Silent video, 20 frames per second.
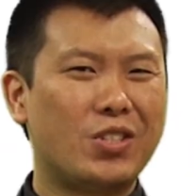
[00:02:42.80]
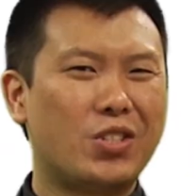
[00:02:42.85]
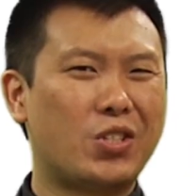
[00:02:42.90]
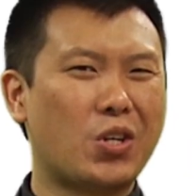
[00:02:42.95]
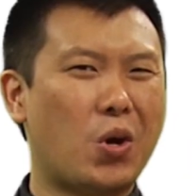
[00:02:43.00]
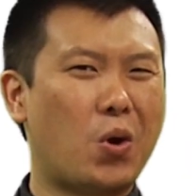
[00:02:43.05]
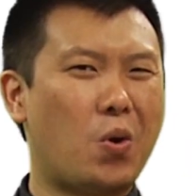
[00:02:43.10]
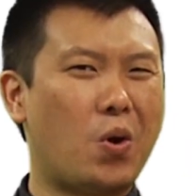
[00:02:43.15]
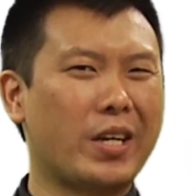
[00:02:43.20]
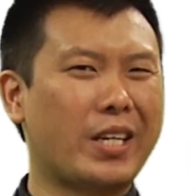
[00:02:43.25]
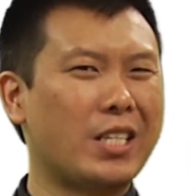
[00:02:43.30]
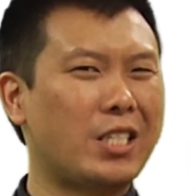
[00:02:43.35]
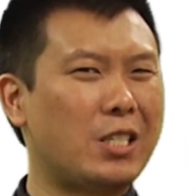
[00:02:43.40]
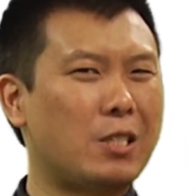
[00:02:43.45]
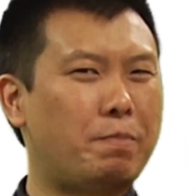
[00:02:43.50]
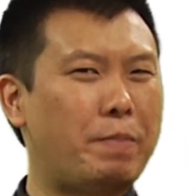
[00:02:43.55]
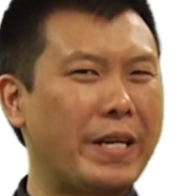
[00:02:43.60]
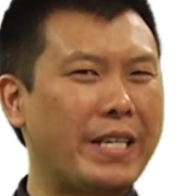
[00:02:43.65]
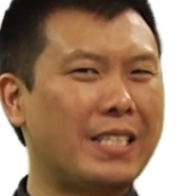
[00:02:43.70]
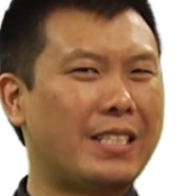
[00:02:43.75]
so I guess
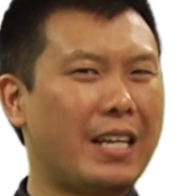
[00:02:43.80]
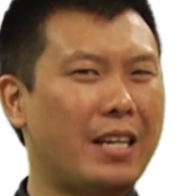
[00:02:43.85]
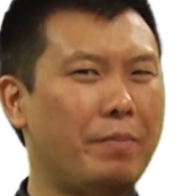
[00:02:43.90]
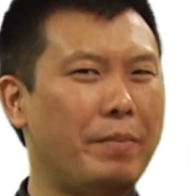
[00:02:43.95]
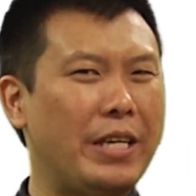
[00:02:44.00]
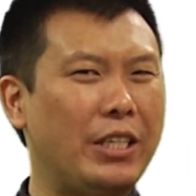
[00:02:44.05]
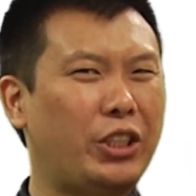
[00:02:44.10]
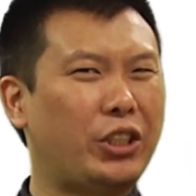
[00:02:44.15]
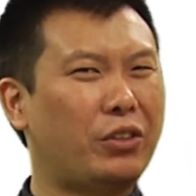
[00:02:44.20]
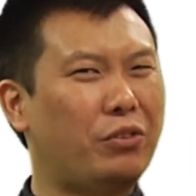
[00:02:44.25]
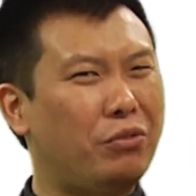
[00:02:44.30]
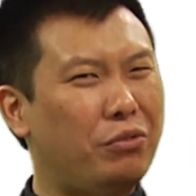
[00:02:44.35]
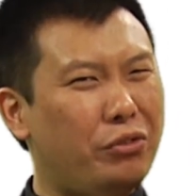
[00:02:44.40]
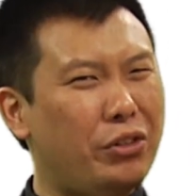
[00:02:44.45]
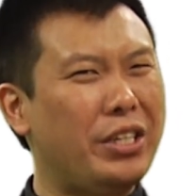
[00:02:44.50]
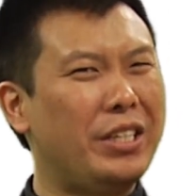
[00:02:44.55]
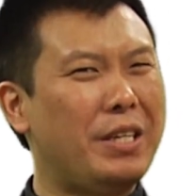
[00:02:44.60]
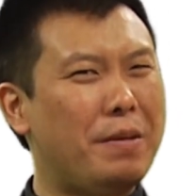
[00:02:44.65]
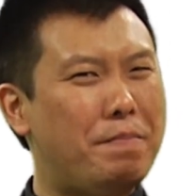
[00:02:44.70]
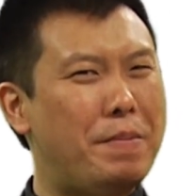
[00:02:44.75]
his biggest enemy should
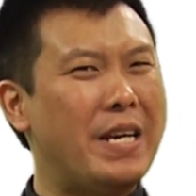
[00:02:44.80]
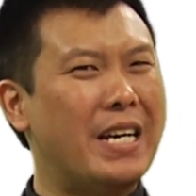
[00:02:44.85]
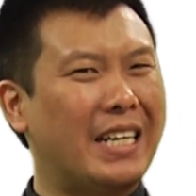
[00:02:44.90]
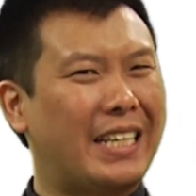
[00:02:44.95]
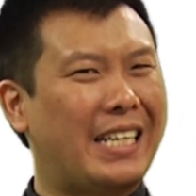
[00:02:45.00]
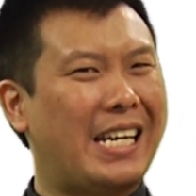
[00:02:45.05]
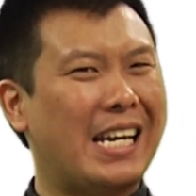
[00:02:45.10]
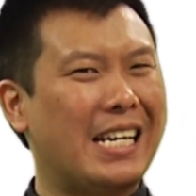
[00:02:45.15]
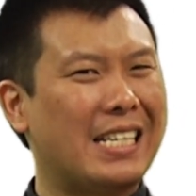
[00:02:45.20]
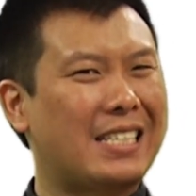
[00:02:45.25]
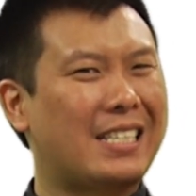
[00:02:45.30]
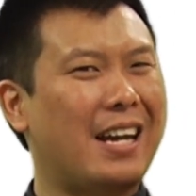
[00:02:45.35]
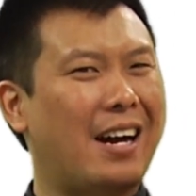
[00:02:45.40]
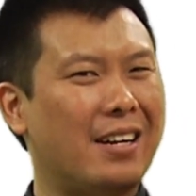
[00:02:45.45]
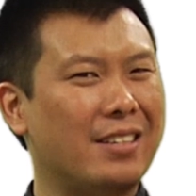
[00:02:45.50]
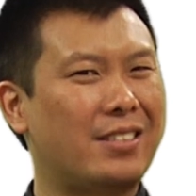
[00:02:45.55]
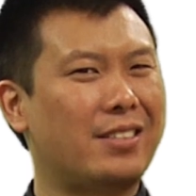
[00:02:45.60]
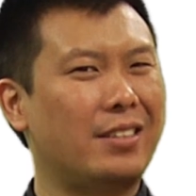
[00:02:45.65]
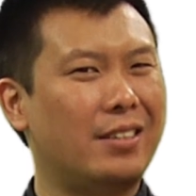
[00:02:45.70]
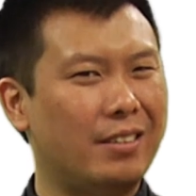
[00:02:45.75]
really be a Kiss
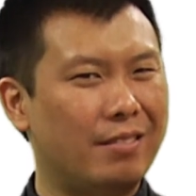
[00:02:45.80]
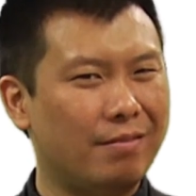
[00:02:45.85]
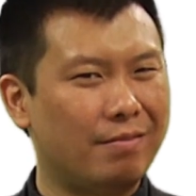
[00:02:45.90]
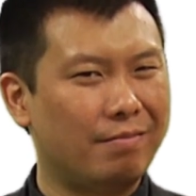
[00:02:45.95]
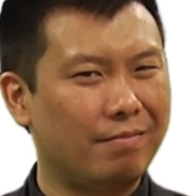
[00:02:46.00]
concert.